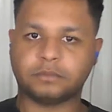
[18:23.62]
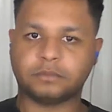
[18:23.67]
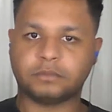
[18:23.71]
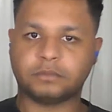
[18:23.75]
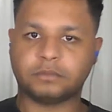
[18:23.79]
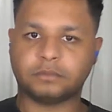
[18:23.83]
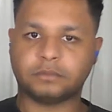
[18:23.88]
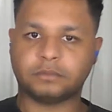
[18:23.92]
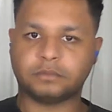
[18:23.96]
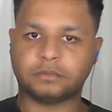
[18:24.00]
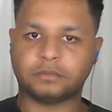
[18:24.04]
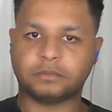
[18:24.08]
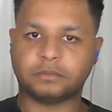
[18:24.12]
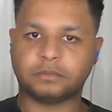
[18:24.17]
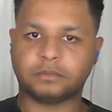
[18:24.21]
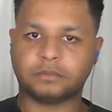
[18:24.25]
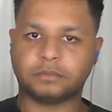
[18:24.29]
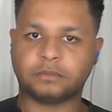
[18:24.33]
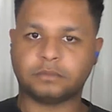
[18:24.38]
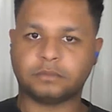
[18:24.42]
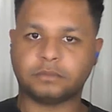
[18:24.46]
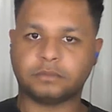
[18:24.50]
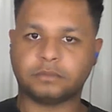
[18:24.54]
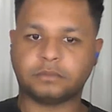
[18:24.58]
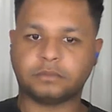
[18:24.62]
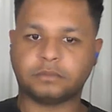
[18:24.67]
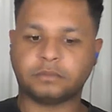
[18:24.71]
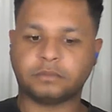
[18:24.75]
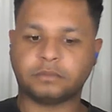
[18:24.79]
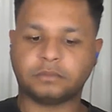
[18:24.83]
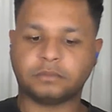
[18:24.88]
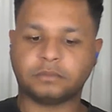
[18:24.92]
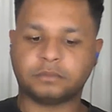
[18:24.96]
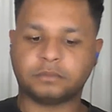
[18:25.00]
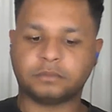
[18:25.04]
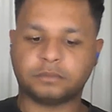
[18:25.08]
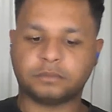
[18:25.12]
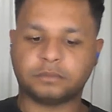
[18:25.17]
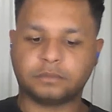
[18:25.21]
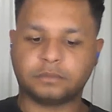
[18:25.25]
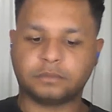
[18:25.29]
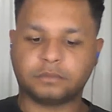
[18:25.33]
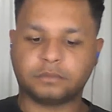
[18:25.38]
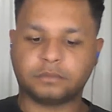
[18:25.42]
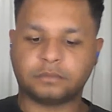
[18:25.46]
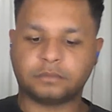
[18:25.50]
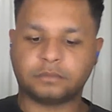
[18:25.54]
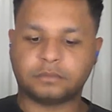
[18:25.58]

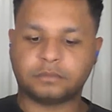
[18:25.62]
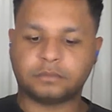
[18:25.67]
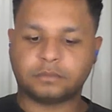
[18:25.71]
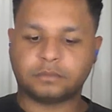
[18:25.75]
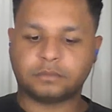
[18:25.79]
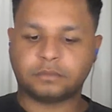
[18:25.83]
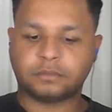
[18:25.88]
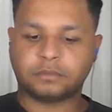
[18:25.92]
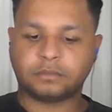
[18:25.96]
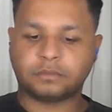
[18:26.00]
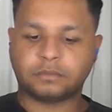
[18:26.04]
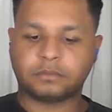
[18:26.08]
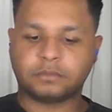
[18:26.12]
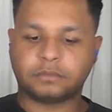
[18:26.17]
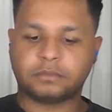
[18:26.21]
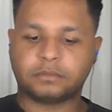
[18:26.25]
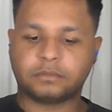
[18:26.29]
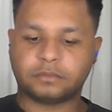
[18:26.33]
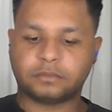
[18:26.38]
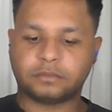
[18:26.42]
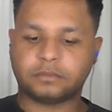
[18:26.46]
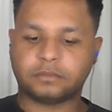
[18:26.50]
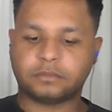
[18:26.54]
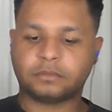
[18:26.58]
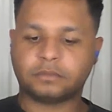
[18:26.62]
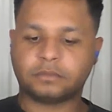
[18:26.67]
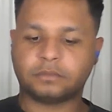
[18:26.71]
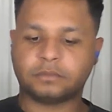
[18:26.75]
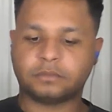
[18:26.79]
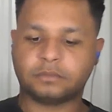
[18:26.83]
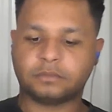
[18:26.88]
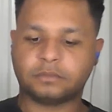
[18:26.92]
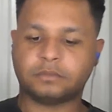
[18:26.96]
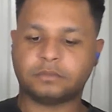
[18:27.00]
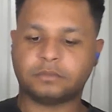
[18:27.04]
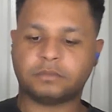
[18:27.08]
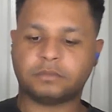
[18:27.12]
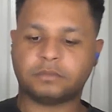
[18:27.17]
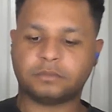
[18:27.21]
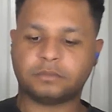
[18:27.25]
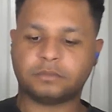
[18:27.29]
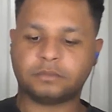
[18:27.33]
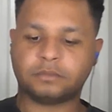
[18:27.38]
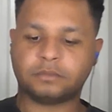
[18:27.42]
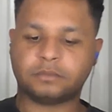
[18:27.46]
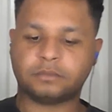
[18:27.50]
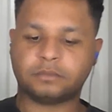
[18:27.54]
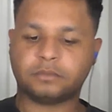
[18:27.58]

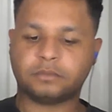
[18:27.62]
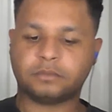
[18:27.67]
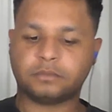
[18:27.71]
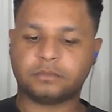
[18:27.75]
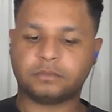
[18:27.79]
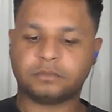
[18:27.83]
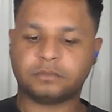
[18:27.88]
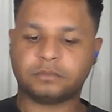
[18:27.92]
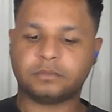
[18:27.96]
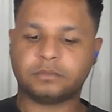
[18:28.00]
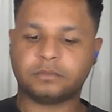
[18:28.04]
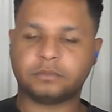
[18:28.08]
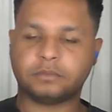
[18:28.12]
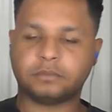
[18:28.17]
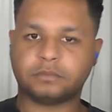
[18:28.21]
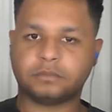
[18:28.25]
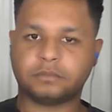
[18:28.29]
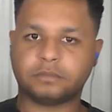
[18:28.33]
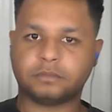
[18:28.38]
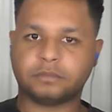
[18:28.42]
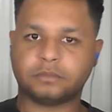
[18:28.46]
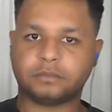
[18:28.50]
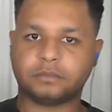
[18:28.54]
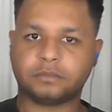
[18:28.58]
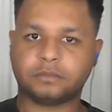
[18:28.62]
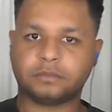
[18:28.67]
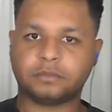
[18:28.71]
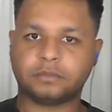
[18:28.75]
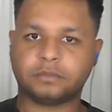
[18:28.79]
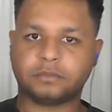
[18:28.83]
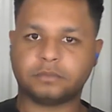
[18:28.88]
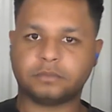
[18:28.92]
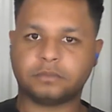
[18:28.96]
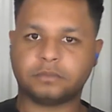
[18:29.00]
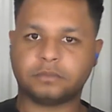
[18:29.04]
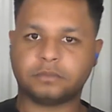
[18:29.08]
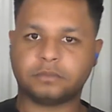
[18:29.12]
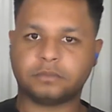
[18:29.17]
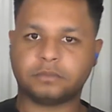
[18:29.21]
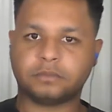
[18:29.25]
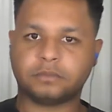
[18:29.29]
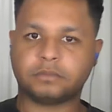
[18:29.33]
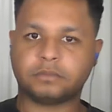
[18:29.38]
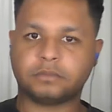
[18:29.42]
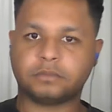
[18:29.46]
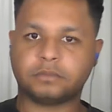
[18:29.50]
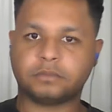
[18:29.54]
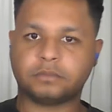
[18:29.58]

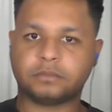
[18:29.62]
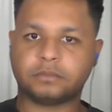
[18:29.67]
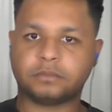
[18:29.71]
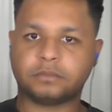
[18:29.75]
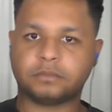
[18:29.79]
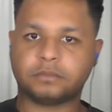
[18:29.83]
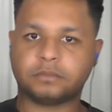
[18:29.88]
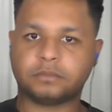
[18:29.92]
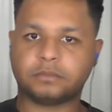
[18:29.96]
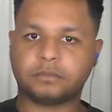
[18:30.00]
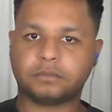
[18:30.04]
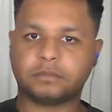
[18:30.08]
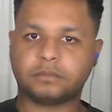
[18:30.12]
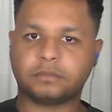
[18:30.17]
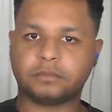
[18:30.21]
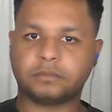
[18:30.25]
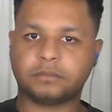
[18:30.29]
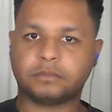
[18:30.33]
[no speech]